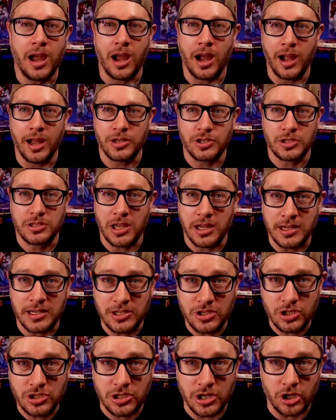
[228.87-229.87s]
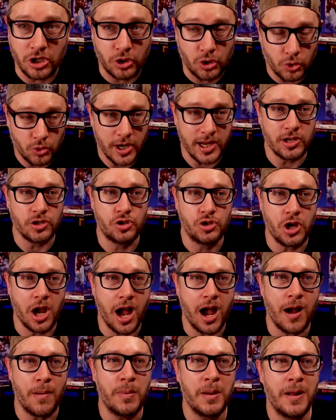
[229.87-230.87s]
I just thought he just did a great
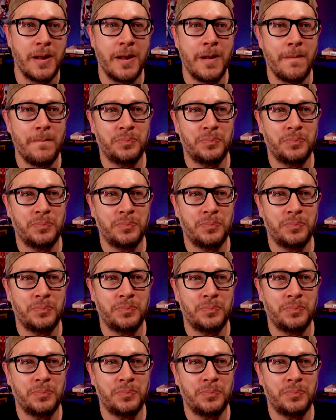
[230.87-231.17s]
job